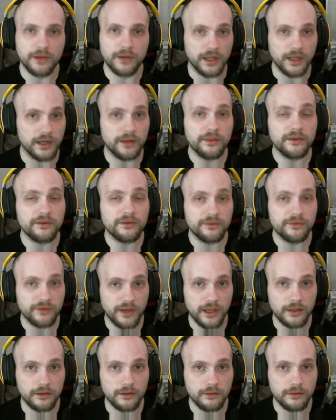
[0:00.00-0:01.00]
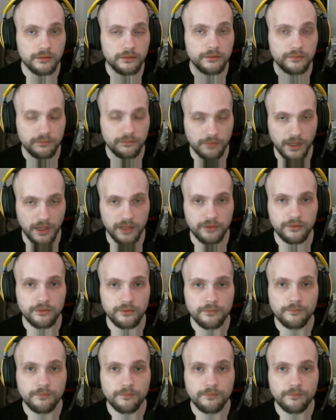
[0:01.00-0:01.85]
not on this channel, mind you,